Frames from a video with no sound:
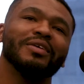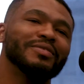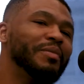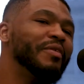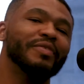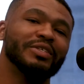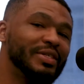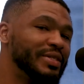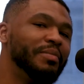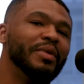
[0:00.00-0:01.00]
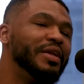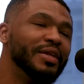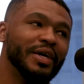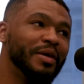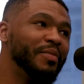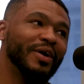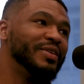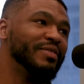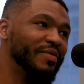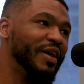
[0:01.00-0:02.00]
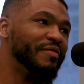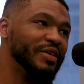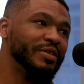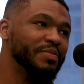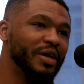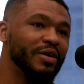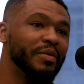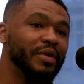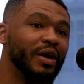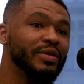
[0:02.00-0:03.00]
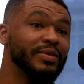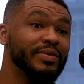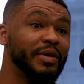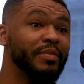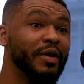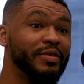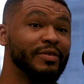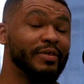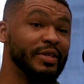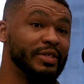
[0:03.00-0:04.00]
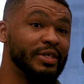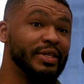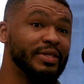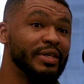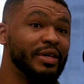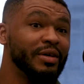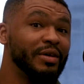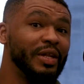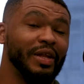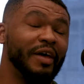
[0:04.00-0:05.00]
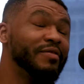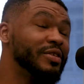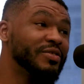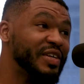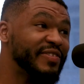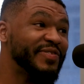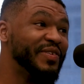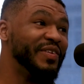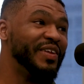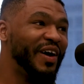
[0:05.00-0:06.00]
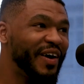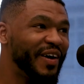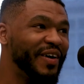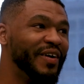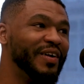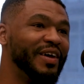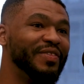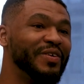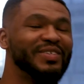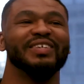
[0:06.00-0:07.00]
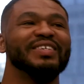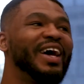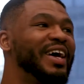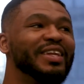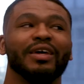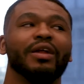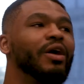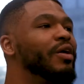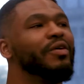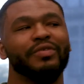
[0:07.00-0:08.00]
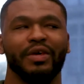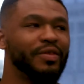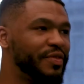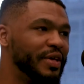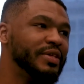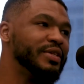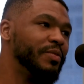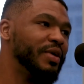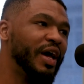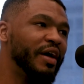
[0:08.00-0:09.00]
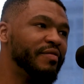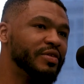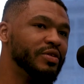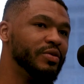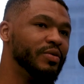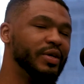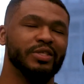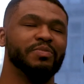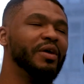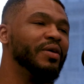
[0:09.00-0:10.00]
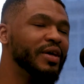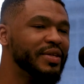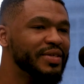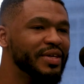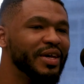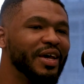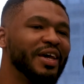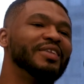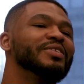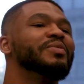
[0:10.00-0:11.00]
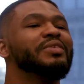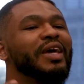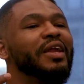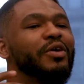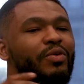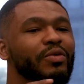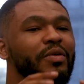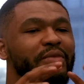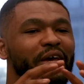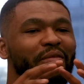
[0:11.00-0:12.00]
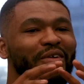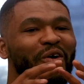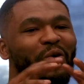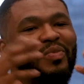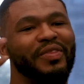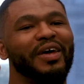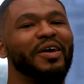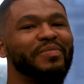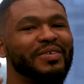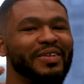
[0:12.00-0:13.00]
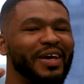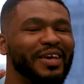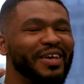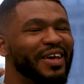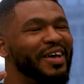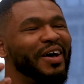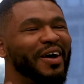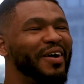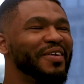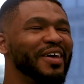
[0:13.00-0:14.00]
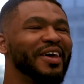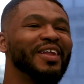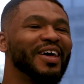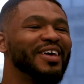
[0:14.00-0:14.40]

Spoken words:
Some of it's just the mundane parts of life, just period, but also some of it is just life is stressful and hard, and there's anxiety and all the other things that we have to experience. And so it's kind of cool to be able to open that up to oh yeah,